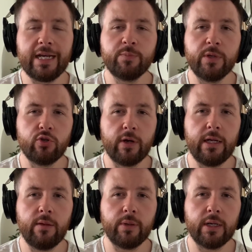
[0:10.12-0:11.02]
has been
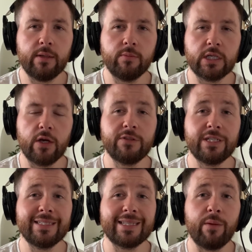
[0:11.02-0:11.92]
training by himself
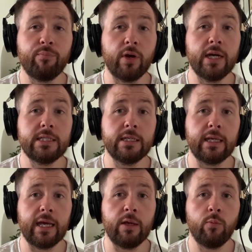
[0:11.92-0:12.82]
since that Brighton
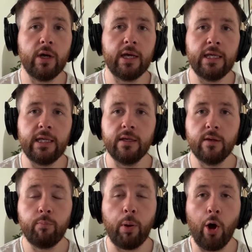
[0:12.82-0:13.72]
game where he
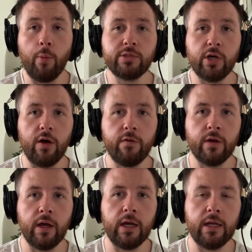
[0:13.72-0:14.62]
popped off
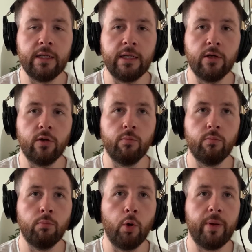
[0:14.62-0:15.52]
at Neil
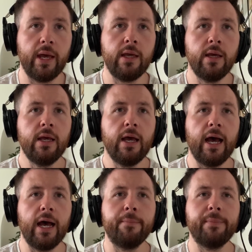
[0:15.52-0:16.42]
Maupay.
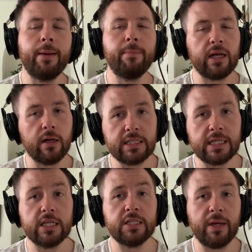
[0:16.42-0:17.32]
And Mikel
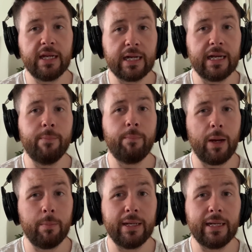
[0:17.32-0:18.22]
Arteta has made it clear
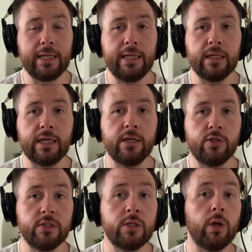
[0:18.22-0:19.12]
publicly that
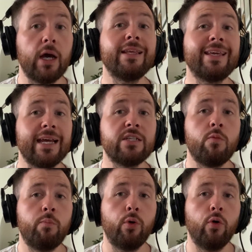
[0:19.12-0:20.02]
Guendouzi will either get
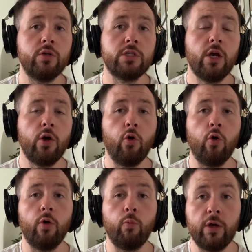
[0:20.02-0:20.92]
on board
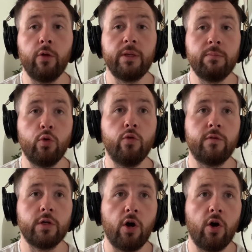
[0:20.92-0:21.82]
or will be
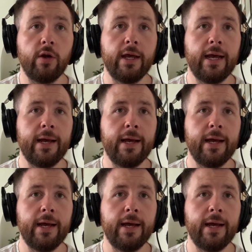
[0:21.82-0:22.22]
moved on.